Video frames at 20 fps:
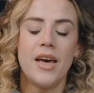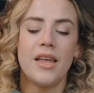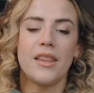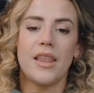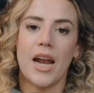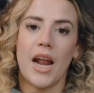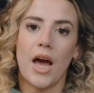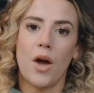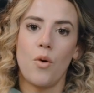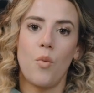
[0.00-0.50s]

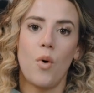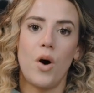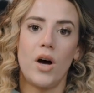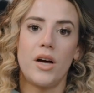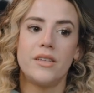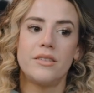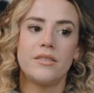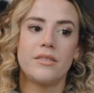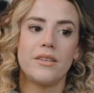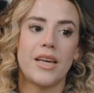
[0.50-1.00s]
that I
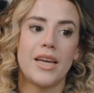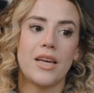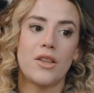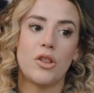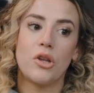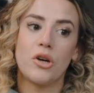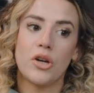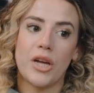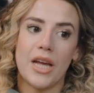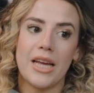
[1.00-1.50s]
was like
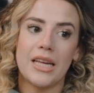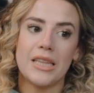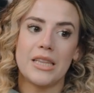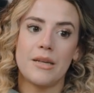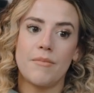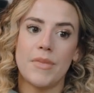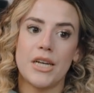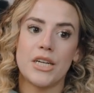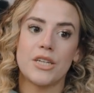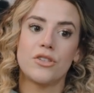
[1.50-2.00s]
looking in
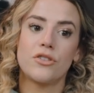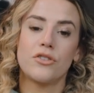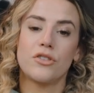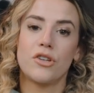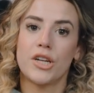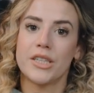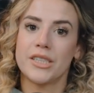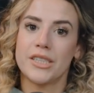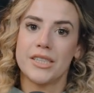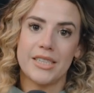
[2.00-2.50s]
the mirror and
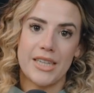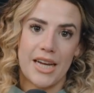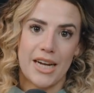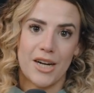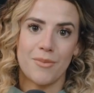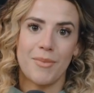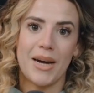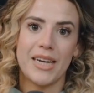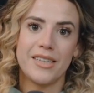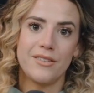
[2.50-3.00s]
starting to
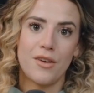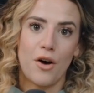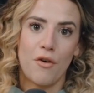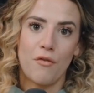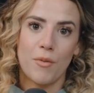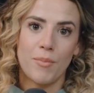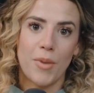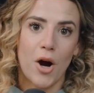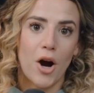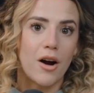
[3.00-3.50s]
tear
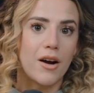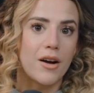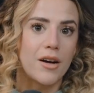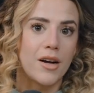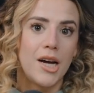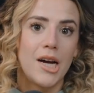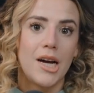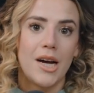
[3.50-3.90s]
myself apart,